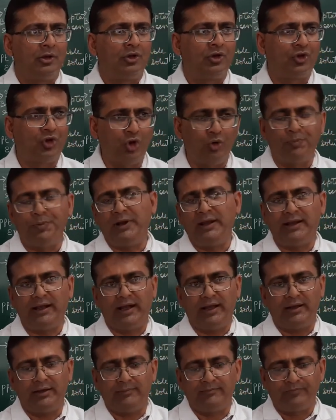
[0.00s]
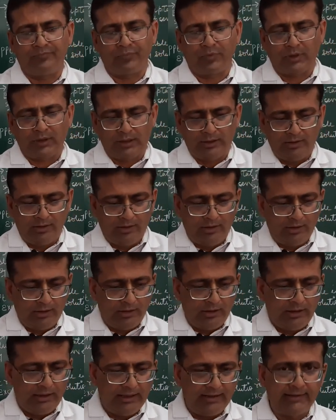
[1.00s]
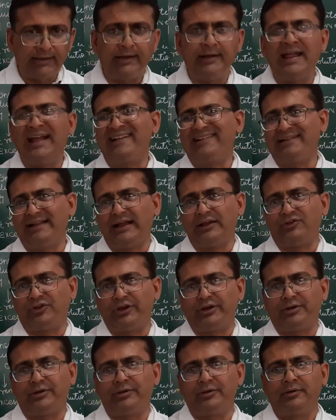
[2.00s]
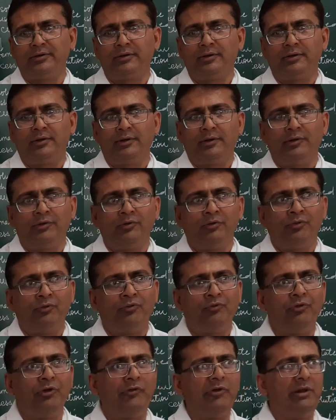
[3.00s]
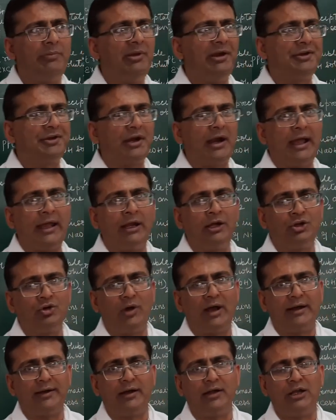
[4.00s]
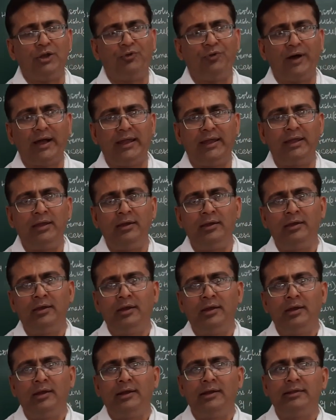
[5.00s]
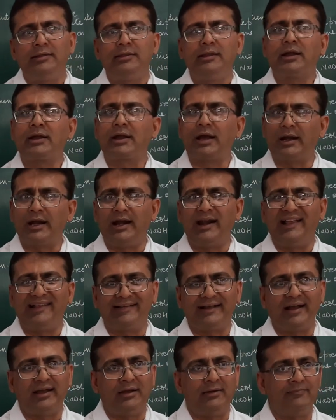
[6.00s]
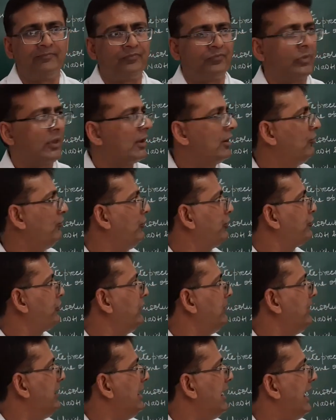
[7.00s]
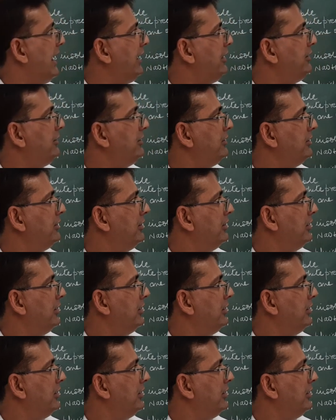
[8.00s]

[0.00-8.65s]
cupric ion. In the next lecture, we will be trying to identifying the colorless ion, which will be lead,